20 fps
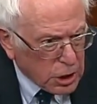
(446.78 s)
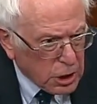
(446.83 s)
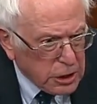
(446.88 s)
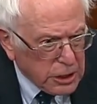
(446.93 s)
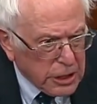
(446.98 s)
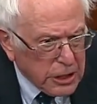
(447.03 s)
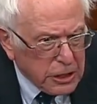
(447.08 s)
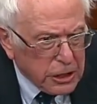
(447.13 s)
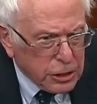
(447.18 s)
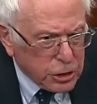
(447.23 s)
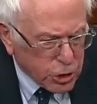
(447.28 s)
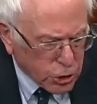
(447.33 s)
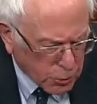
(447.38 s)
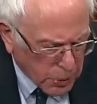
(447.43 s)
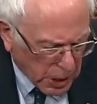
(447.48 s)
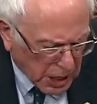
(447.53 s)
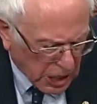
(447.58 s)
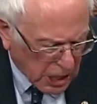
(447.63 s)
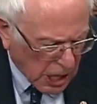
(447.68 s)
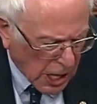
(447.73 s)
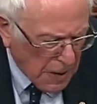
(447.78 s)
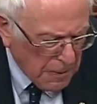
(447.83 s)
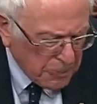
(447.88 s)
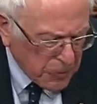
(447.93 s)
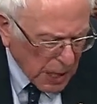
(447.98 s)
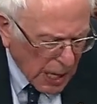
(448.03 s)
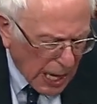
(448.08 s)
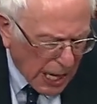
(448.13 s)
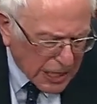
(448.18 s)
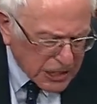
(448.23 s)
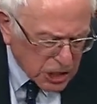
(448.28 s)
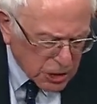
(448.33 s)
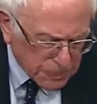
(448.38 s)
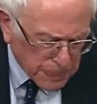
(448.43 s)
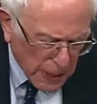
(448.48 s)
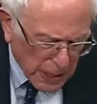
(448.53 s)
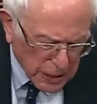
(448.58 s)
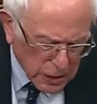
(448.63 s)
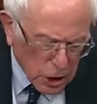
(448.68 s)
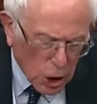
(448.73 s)
industry has
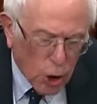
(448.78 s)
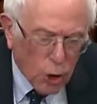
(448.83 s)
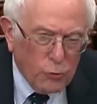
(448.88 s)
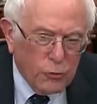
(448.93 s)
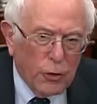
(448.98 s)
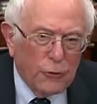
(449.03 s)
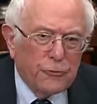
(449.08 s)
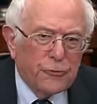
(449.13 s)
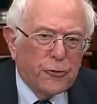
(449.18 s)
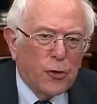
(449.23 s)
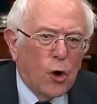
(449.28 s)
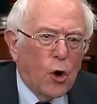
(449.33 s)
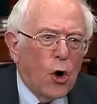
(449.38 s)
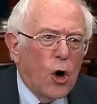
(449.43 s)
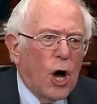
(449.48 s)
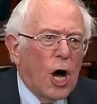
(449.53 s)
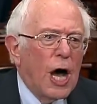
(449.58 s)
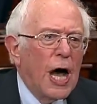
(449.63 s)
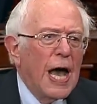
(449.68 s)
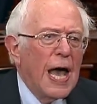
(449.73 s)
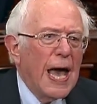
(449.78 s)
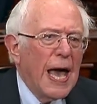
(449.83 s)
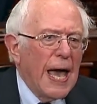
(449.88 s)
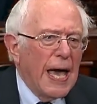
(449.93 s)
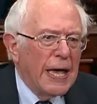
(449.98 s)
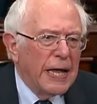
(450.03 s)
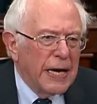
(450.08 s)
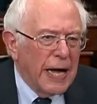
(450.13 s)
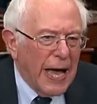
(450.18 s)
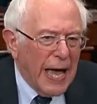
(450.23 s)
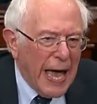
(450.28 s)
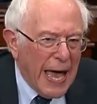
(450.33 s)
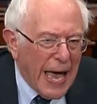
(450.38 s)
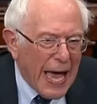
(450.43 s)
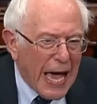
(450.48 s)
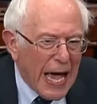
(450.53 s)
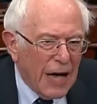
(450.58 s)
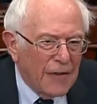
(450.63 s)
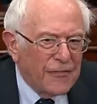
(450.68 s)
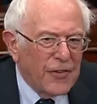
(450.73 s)
spent over four and a
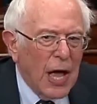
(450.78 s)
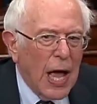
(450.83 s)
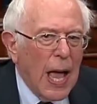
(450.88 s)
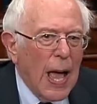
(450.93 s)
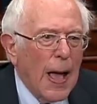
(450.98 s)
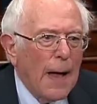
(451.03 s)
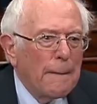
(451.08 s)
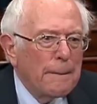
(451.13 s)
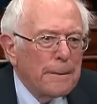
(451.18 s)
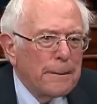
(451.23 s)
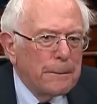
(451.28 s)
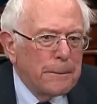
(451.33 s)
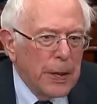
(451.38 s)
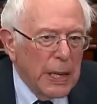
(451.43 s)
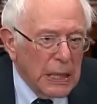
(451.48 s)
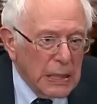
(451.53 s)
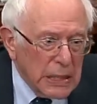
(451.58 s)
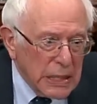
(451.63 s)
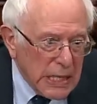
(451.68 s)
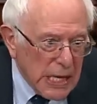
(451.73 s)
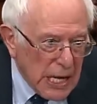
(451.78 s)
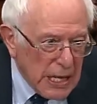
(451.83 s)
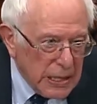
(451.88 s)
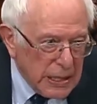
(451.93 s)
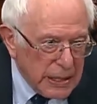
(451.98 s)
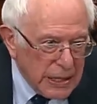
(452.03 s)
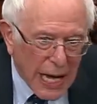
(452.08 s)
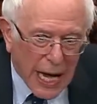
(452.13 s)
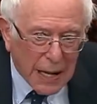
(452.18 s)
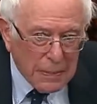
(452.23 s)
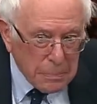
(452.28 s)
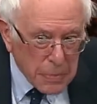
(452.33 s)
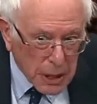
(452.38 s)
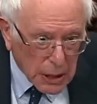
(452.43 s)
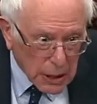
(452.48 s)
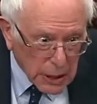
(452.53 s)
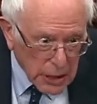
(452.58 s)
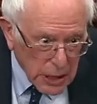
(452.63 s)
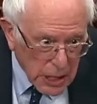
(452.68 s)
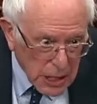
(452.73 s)
half billion, not
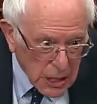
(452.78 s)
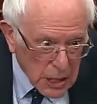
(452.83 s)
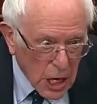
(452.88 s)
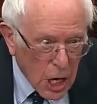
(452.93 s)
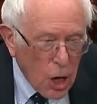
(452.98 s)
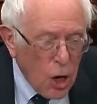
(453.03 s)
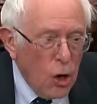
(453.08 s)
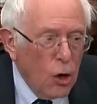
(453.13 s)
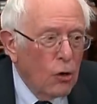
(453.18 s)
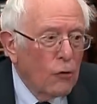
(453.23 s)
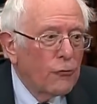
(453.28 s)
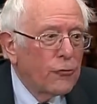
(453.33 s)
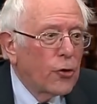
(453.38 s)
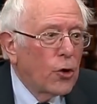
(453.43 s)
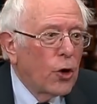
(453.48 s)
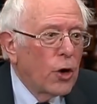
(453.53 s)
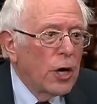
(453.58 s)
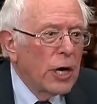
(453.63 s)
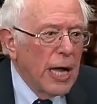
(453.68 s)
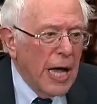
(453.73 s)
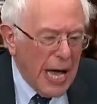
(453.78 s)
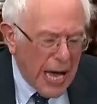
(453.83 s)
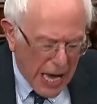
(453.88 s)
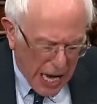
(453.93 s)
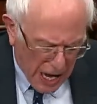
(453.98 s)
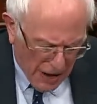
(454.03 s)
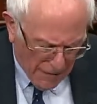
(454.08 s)
million, four and a half